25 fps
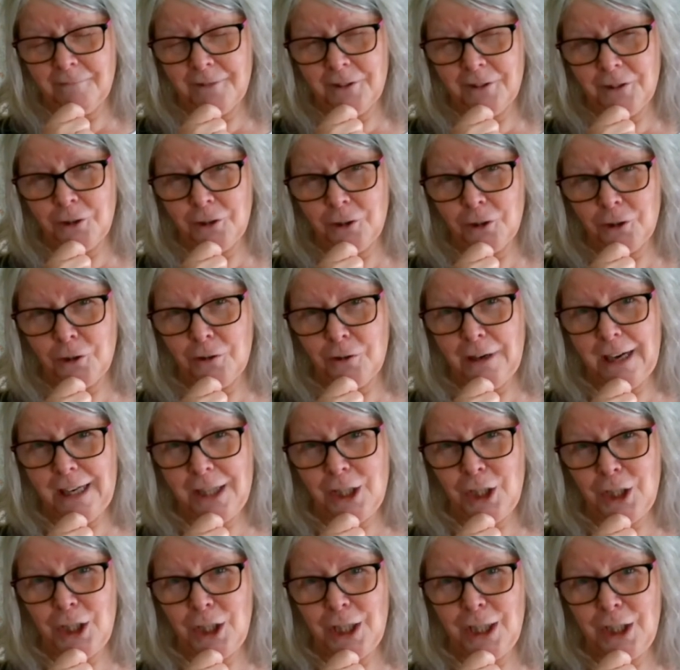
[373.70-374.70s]

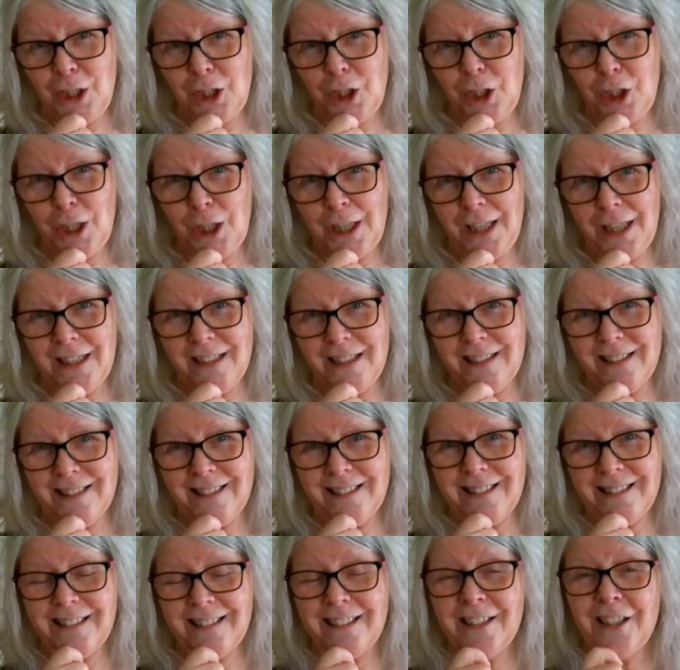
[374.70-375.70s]
Scratched his chin.
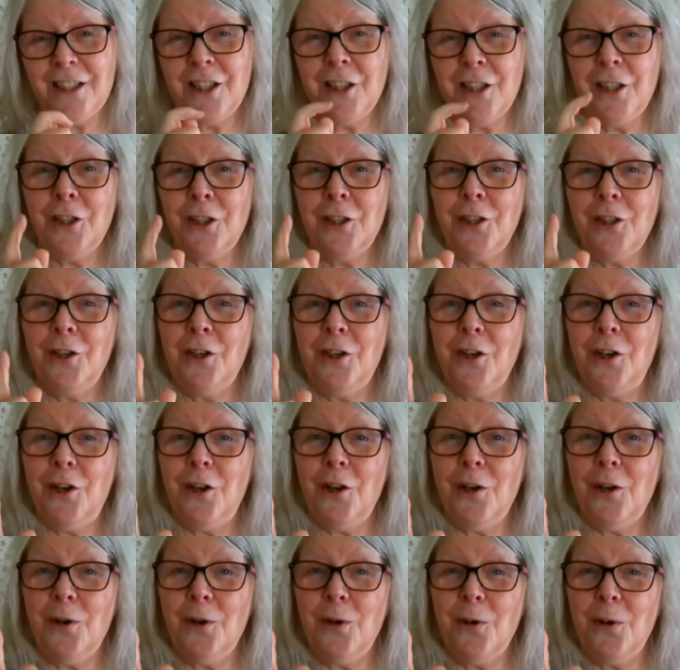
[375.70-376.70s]

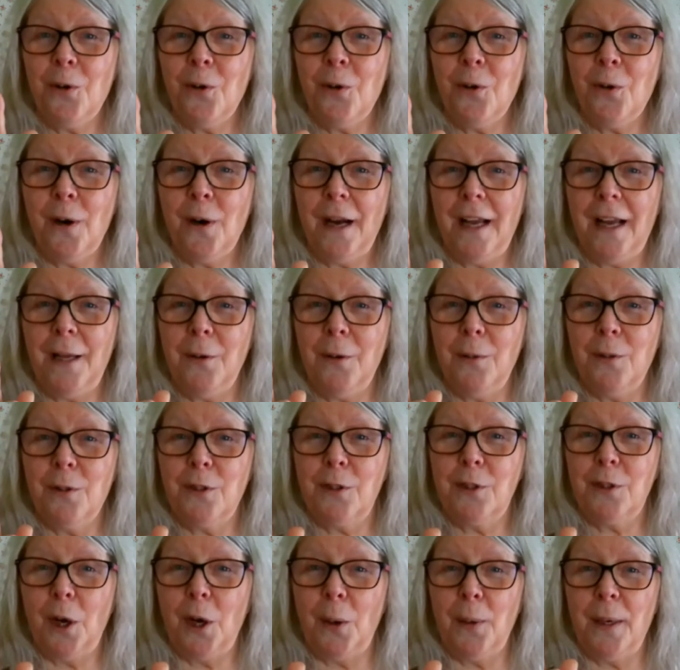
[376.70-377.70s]
Knew what he was
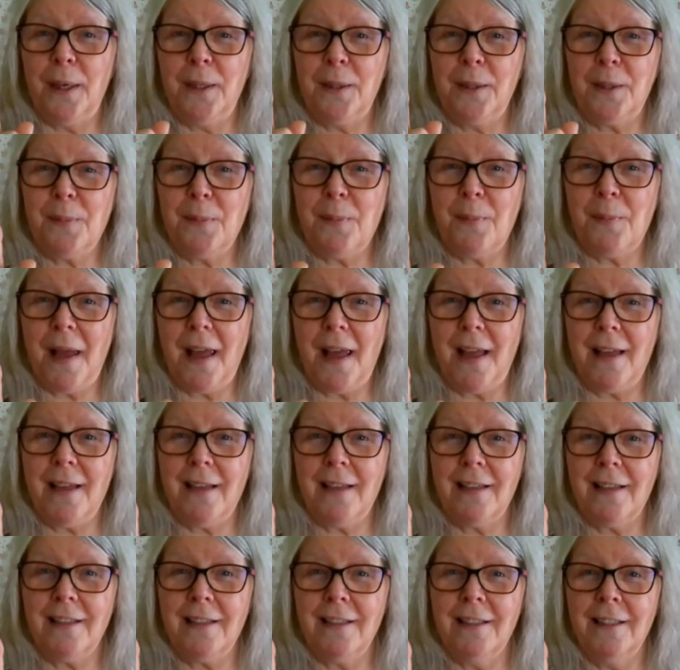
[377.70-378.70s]
going to make.
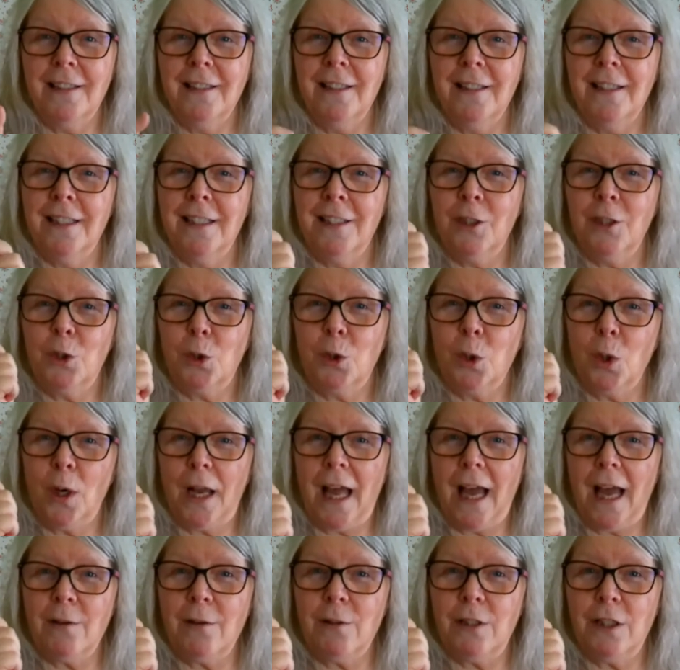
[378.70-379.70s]
Took
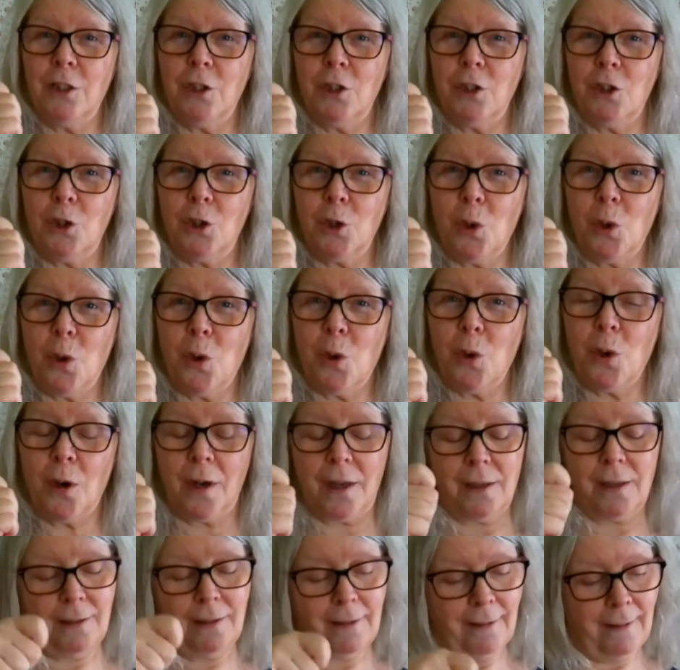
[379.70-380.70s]
out his
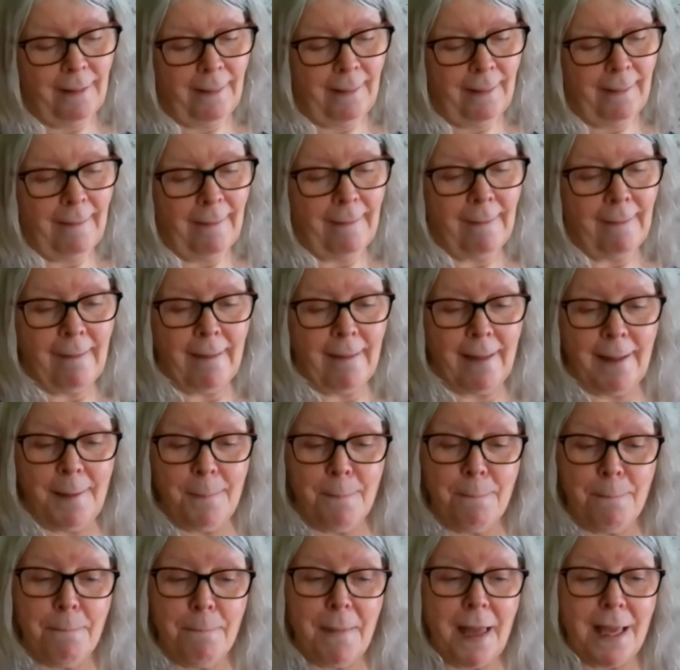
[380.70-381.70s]
chalk. He
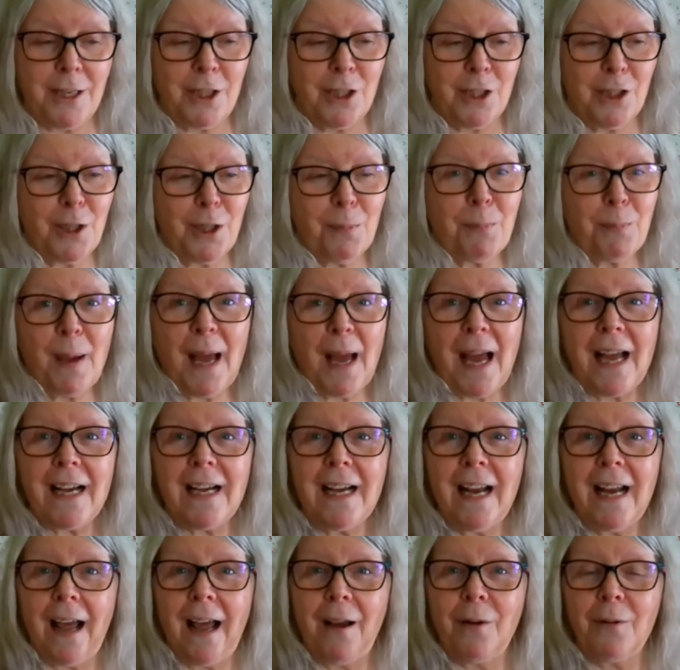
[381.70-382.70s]
measured the
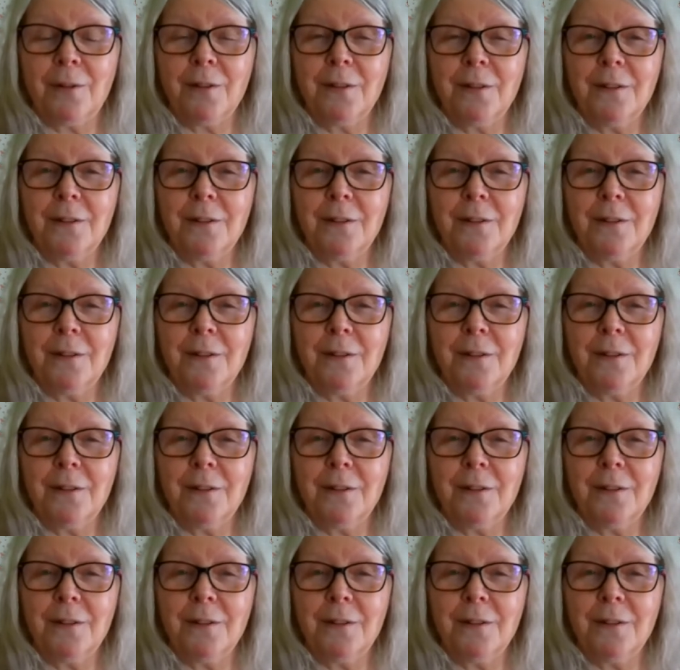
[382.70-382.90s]
pattern out.